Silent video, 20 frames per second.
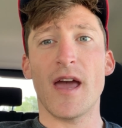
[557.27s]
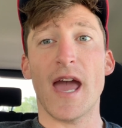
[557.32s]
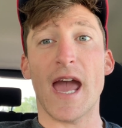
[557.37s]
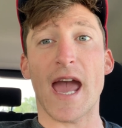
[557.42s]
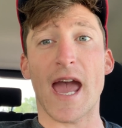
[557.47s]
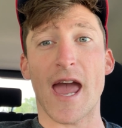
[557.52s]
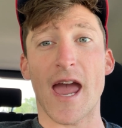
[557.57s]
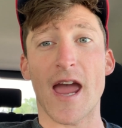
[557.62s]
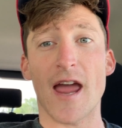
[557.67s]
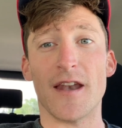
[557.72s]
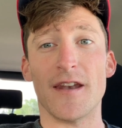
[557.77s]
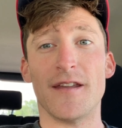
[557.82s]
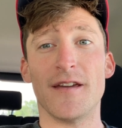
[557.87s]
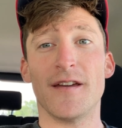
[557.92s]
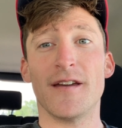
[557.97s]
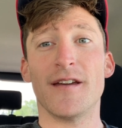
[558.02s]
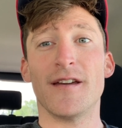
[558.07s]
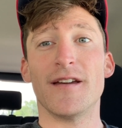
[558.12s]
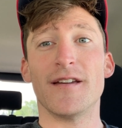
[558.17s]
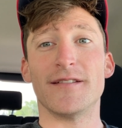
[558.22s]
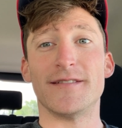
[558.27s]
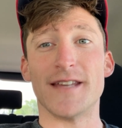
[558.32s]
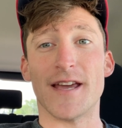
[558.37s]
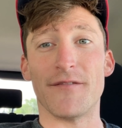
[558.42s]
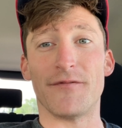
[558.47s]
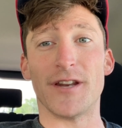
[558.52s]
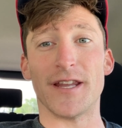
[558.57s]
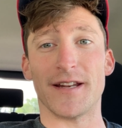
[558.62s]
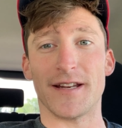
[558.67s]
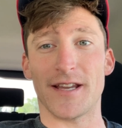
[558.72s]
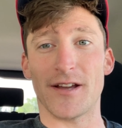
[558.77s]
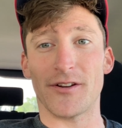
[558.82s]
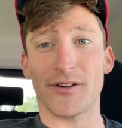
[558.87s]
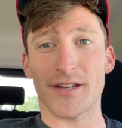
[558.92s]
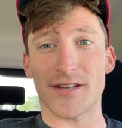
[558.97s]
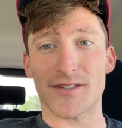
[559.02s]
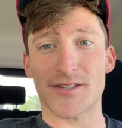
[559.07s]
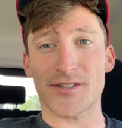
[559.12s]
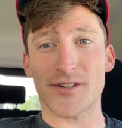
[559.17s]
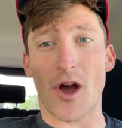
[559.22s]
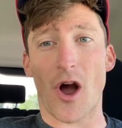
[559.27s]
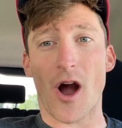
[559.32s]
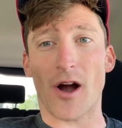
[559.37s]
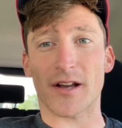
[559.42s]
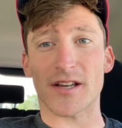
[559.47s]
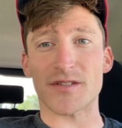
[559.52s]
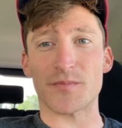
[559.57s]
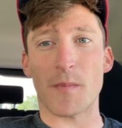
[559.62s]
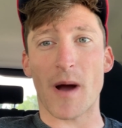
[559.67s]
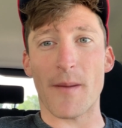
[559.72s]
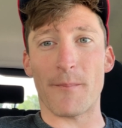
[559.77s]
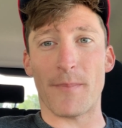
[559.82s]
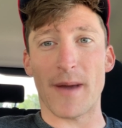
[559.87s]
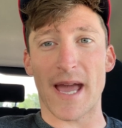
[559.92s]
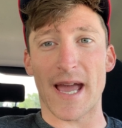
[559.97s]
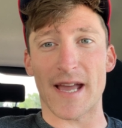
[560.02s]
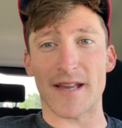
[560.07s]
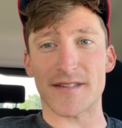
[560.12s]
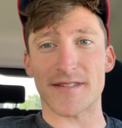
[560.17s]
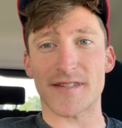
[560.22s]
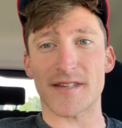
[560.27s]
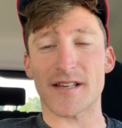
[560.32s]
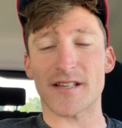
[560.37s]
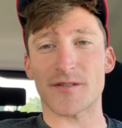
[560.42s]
and dividend yielding stock is my base.